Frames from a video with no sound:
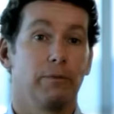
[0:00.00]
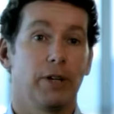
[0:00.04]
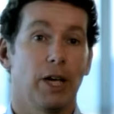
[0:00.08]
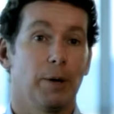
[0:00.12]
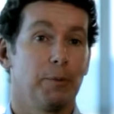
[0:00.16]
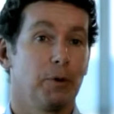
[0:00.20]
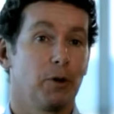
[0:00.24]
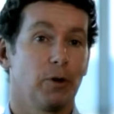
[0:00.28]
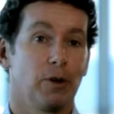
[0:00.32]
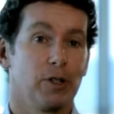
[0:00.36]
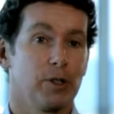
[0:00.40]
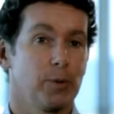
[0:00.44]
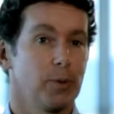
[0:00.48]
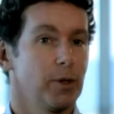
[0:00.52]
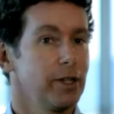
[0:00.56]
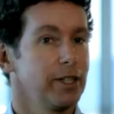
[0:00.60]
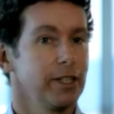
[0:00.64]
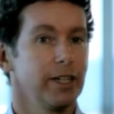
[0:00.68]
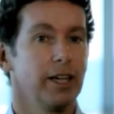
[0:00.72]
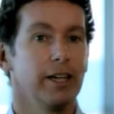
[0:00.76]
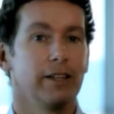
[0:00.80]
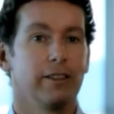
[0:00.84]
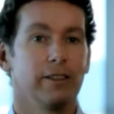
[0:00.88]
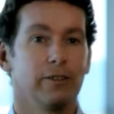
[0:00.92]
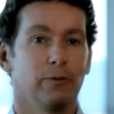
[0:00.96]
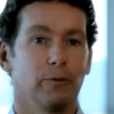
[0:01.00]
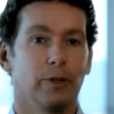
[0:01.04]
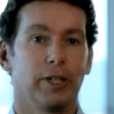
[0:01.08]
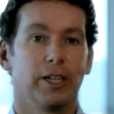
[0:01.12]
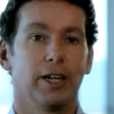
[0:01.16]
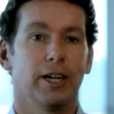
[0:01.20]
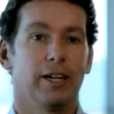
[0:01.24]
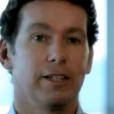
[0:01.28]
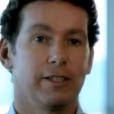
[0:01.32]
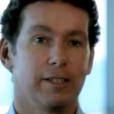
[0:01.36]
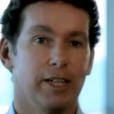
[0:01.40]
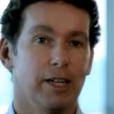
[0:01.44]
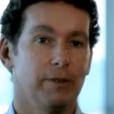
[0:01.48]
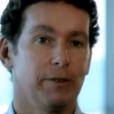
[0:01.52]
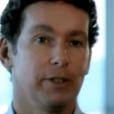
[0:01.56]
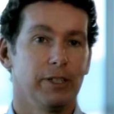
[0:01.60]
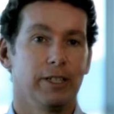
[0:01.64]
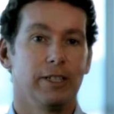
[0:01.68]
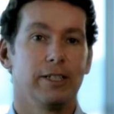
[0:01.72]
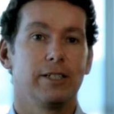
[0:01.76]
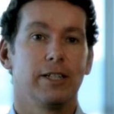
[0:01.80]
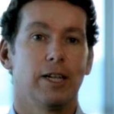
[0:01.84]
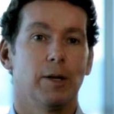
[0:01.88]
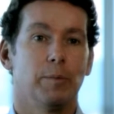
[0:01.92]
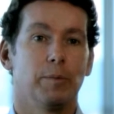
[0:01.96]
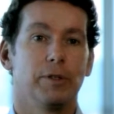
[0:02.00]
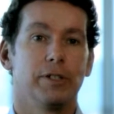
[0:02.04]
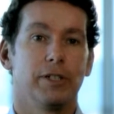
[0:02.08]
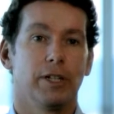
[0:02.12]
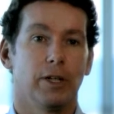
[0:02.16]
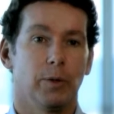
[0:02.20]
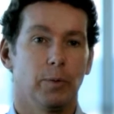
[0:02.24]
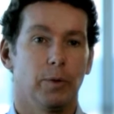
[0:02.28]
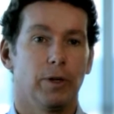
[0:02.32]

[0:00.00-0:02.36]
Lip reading: come across one yet that we can't save at least 10%